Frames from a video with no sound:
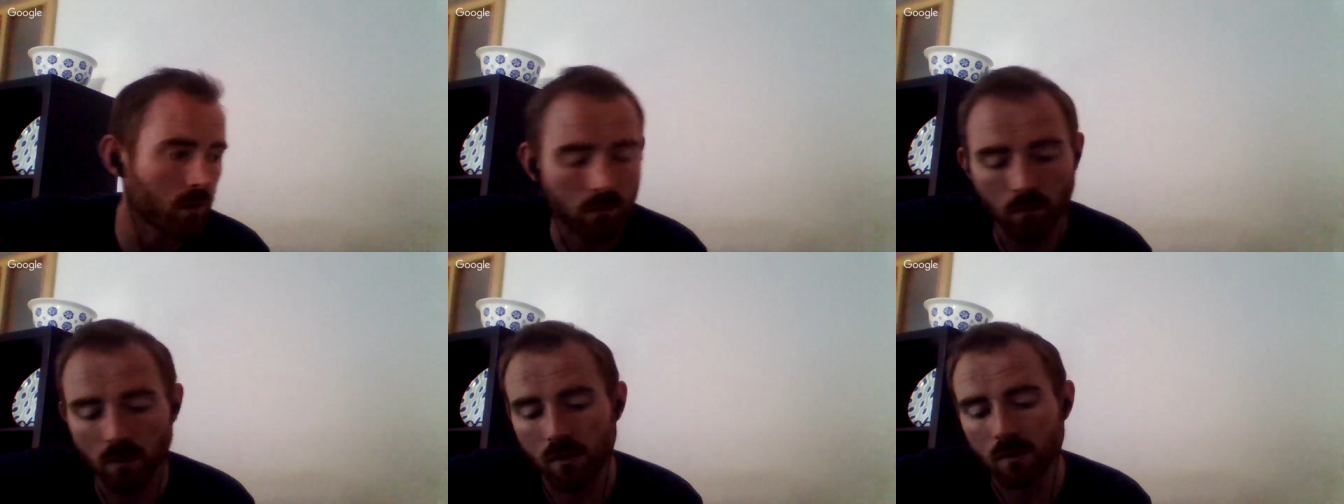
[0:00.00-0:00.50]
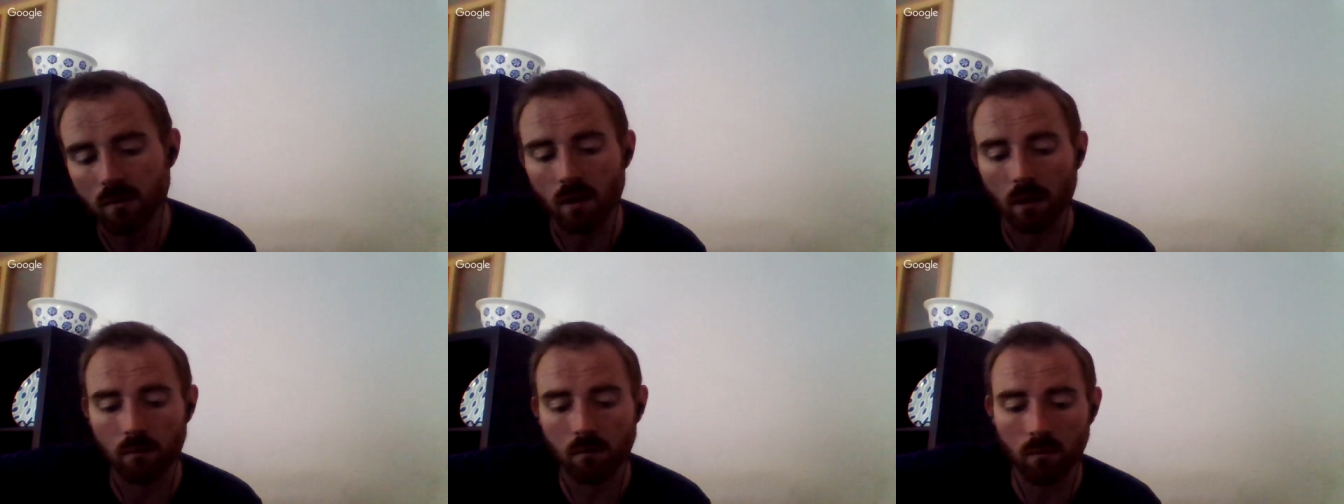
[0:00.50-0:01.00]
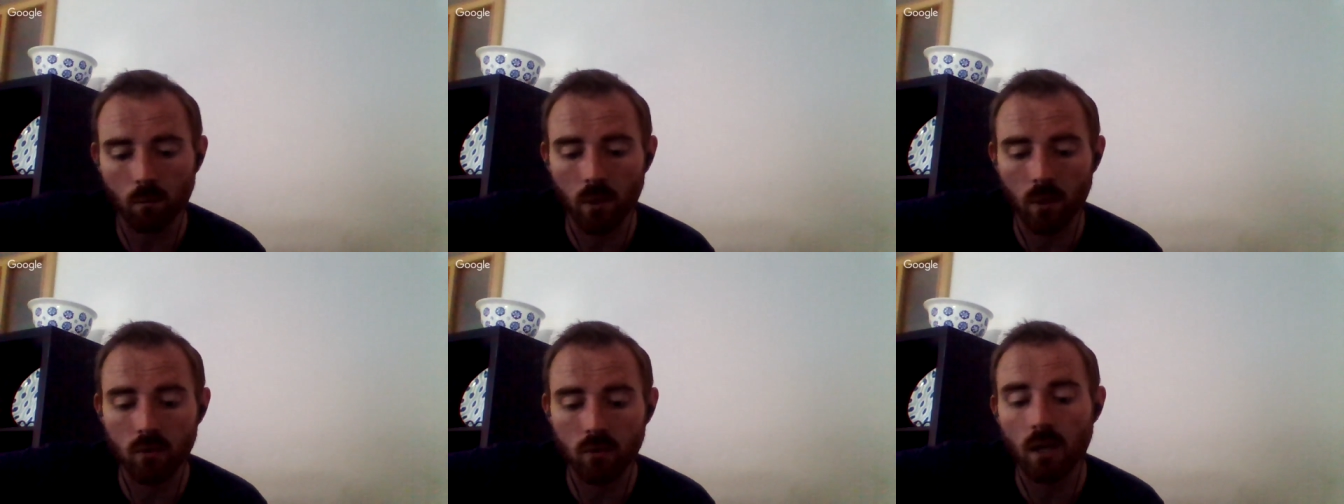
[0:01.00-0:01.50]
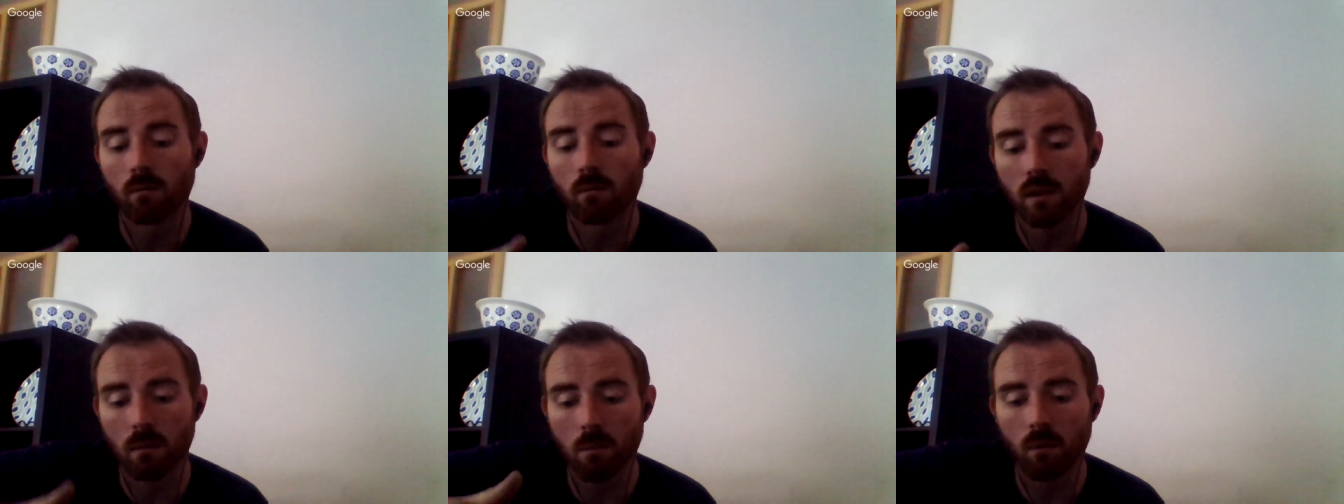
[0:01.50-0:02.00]
which is like where you
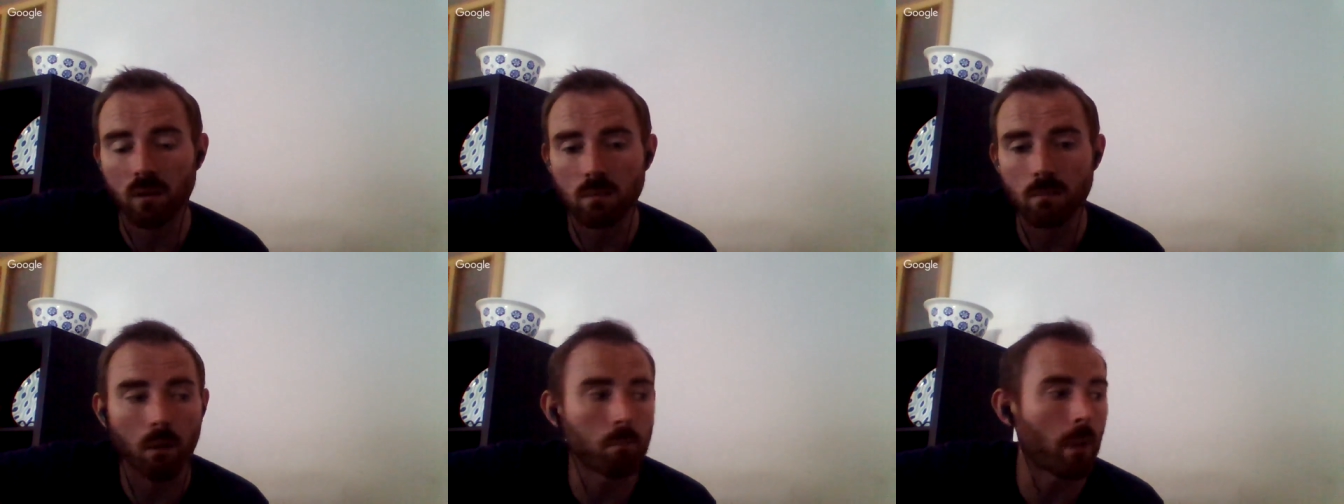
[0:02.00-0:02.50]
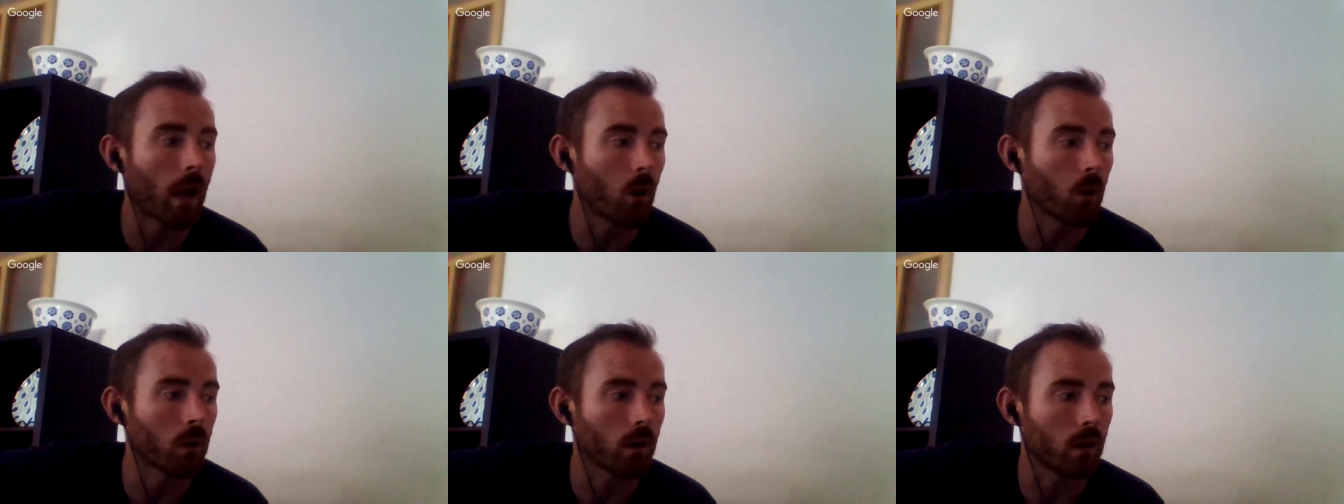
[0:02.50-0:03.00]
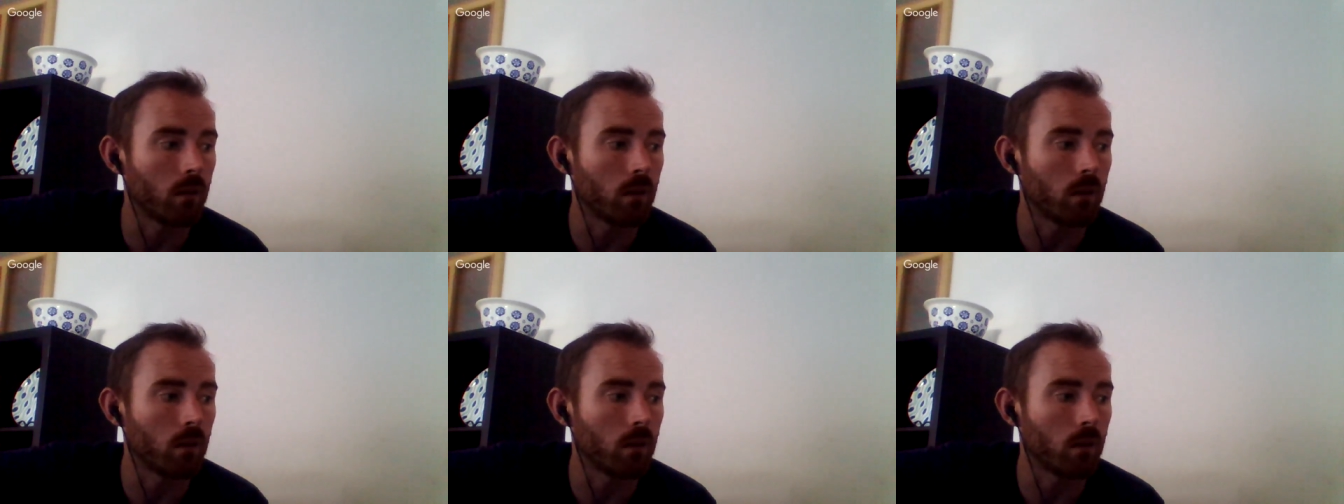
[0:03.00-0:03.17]
generate the most amount of power in the